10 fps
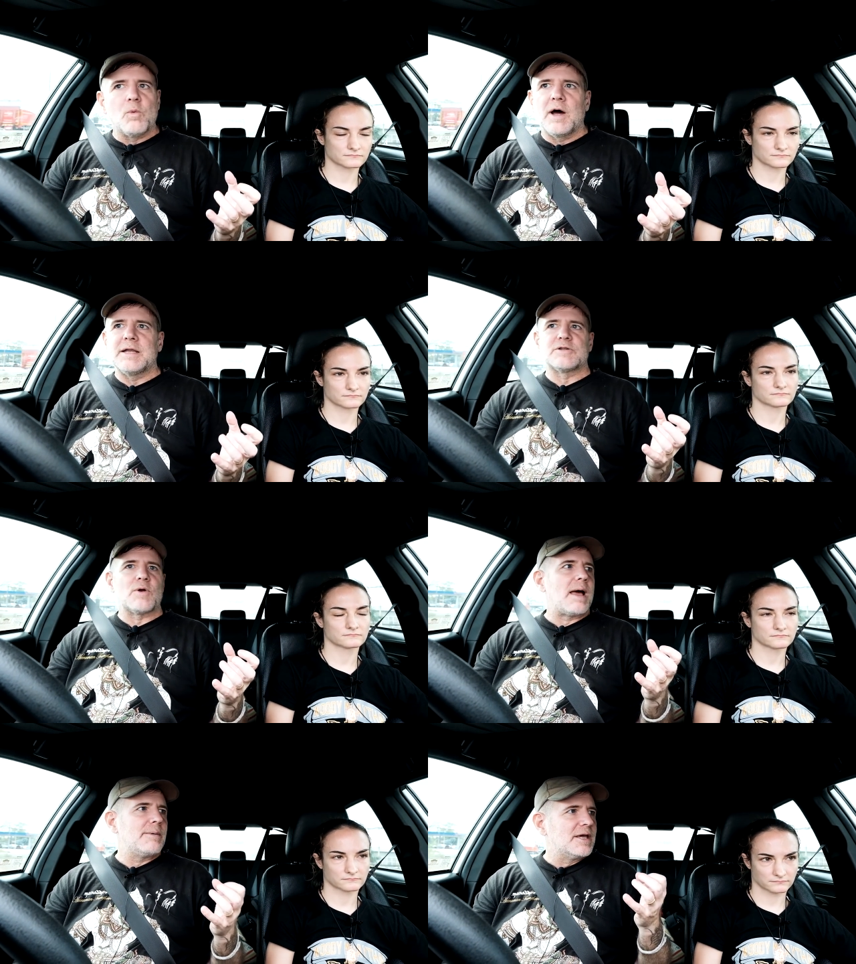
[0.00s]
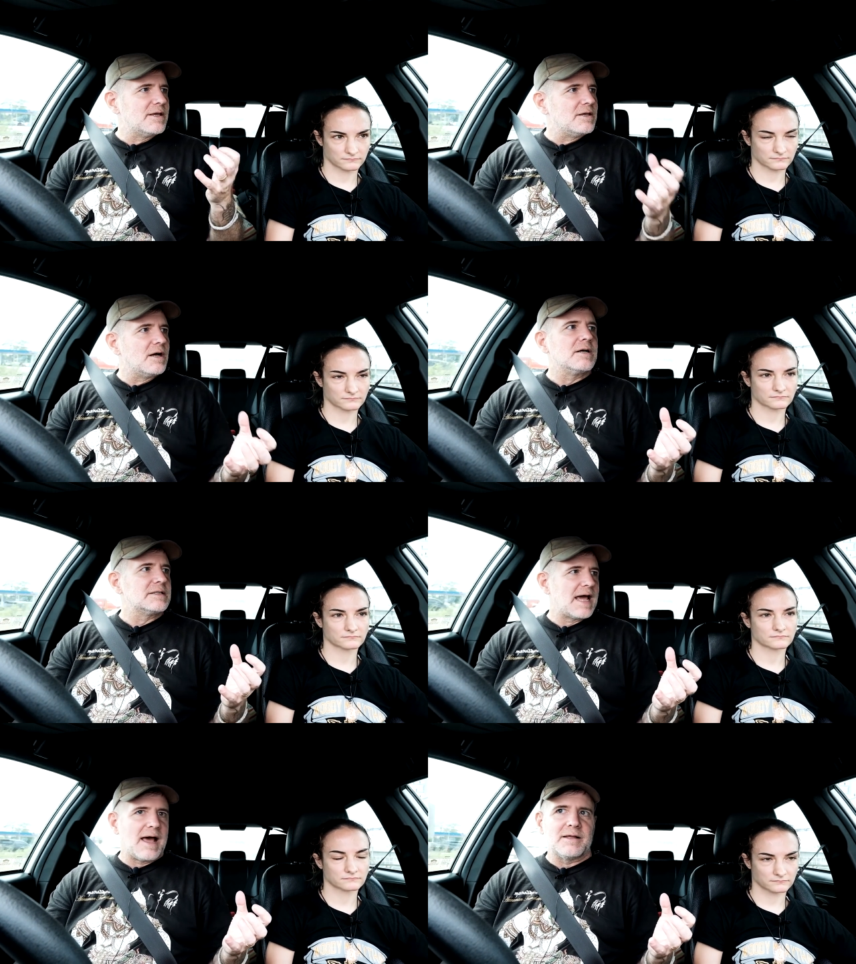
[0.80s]
Speaker 1: One is grabbing a young
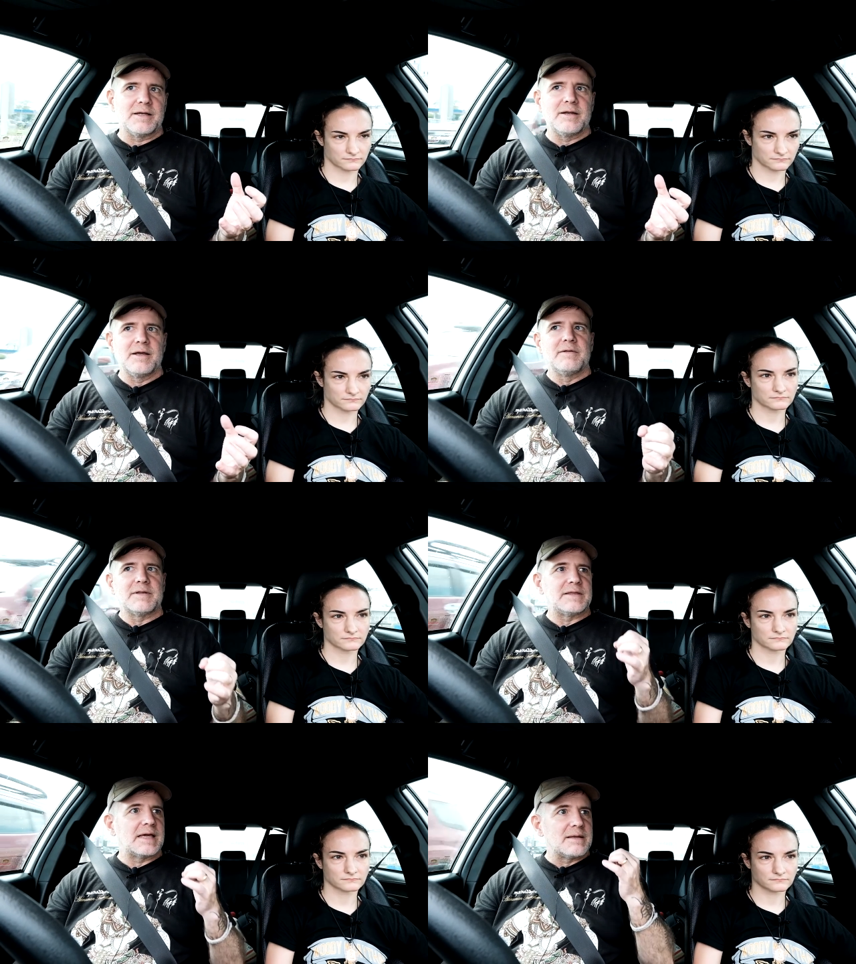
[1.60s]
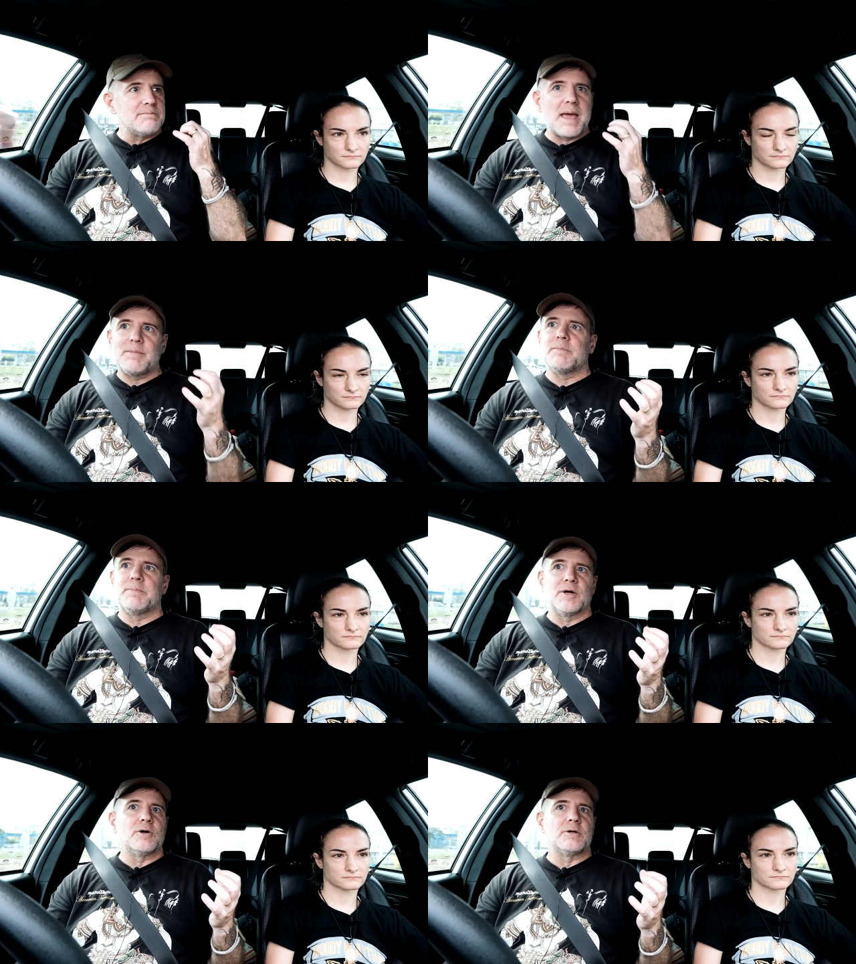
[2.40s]
talent that they can maybe
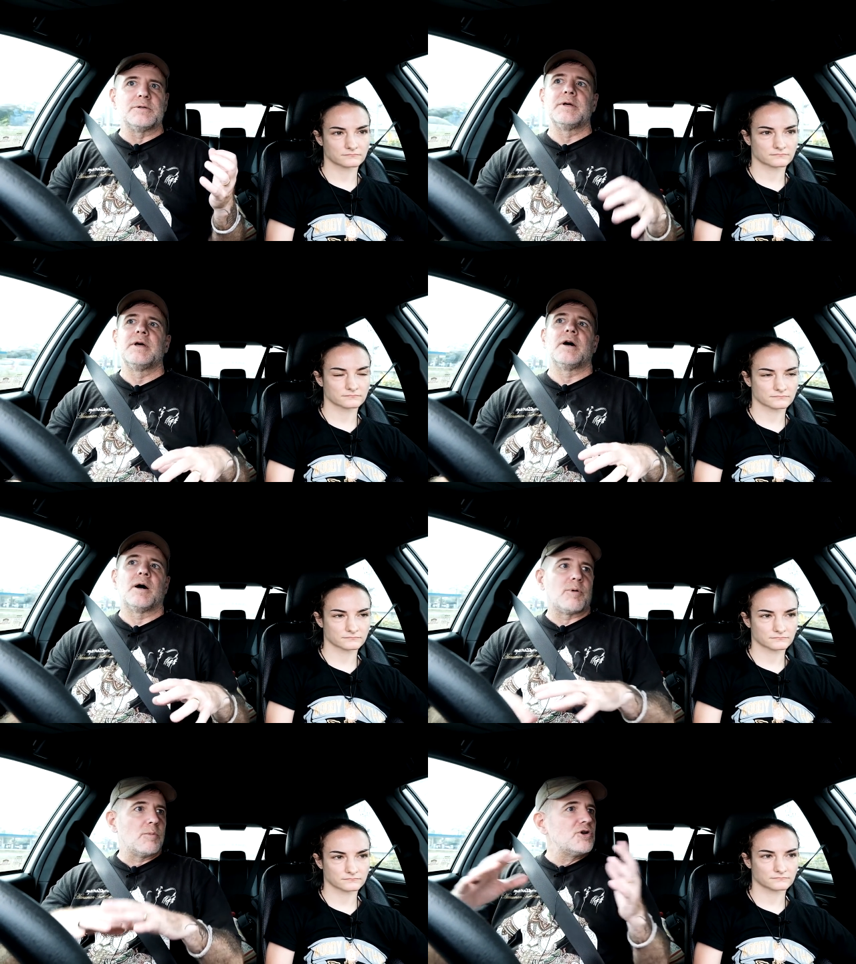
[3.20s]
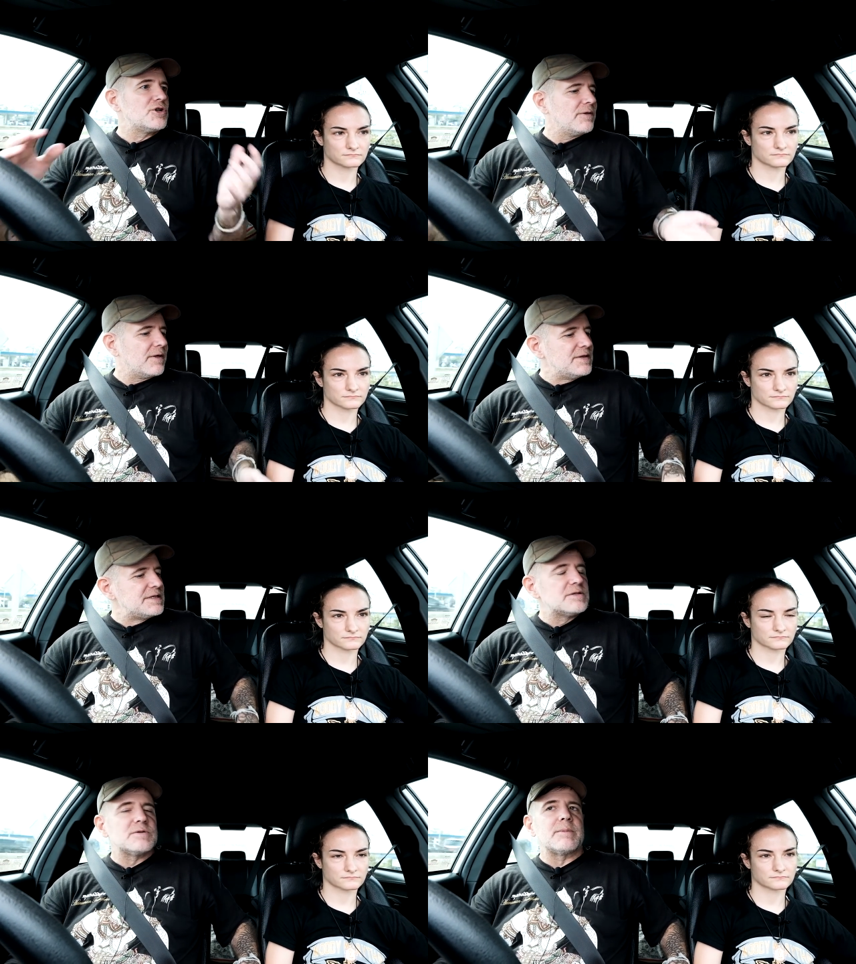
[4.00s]
build a promotional thing. This
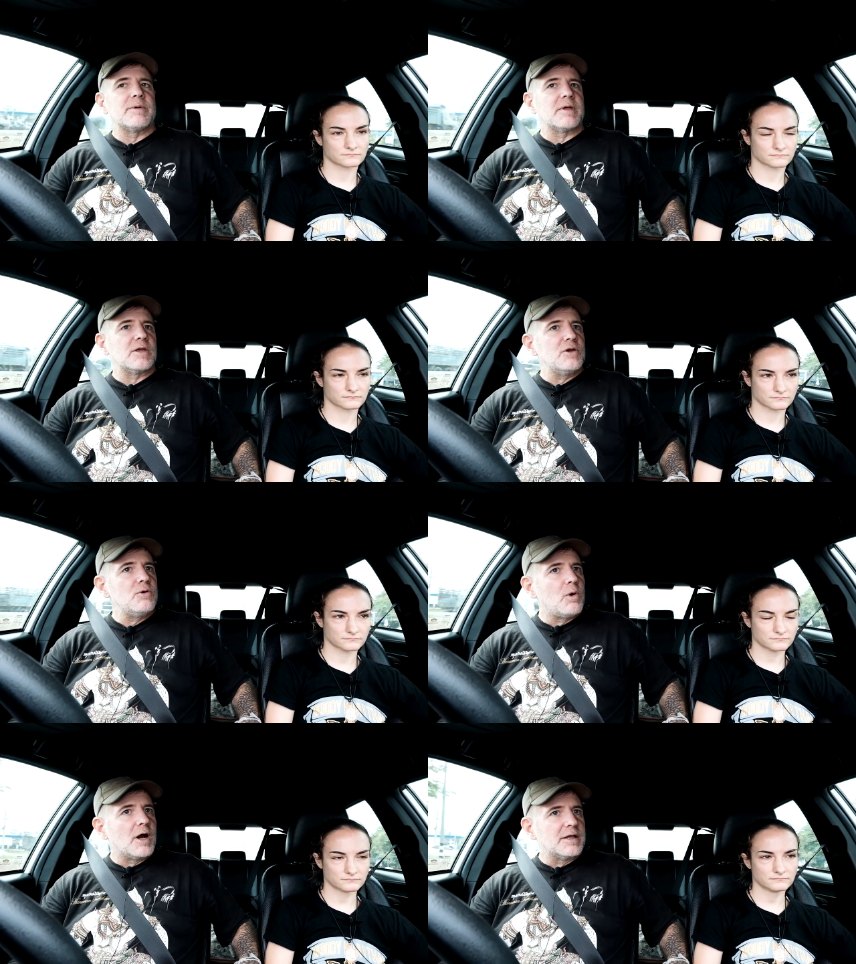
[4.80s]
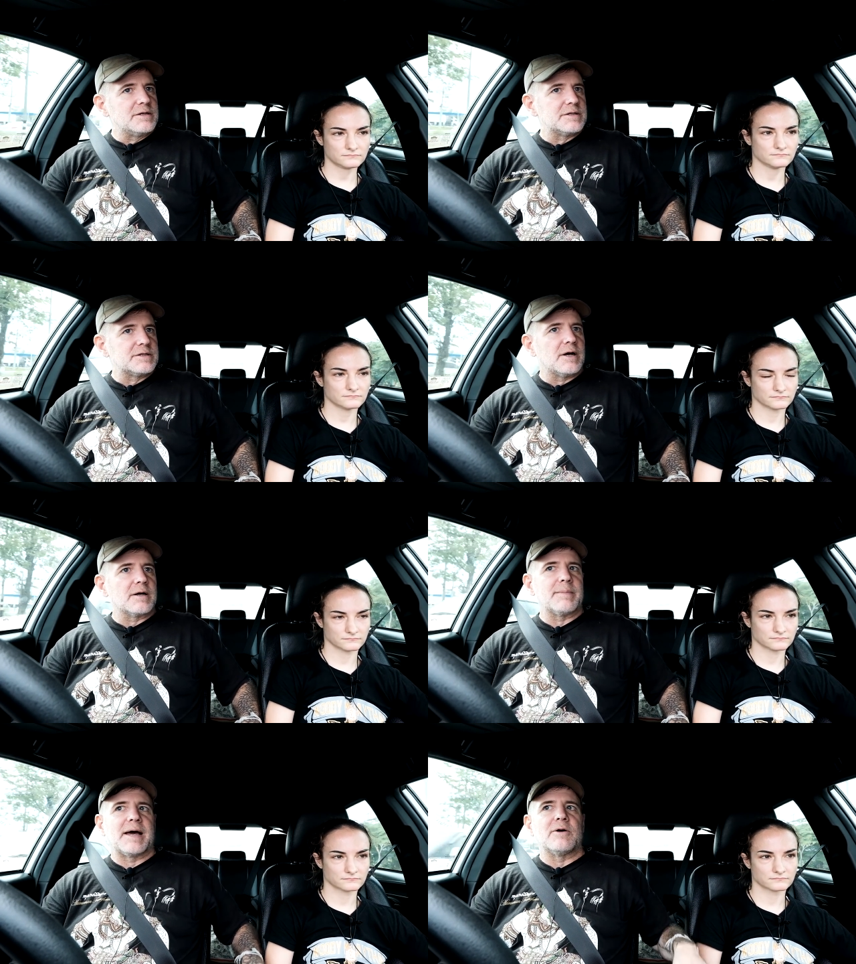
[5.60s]
is something that you wanted to talk
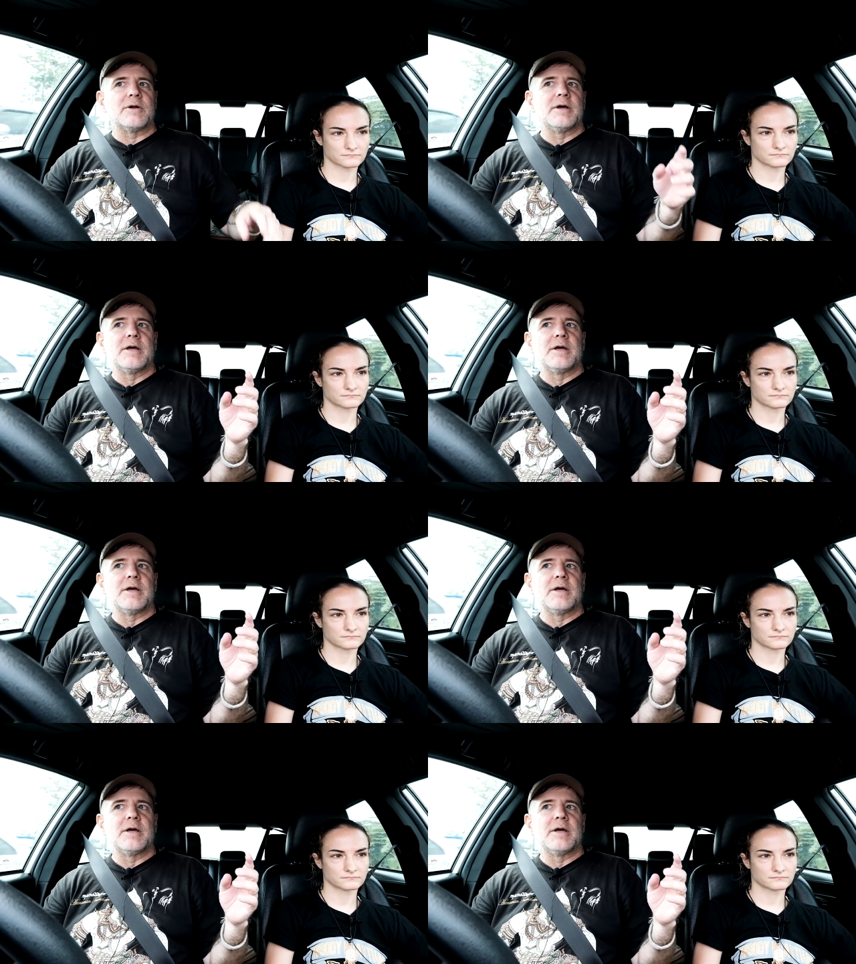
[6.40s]
about,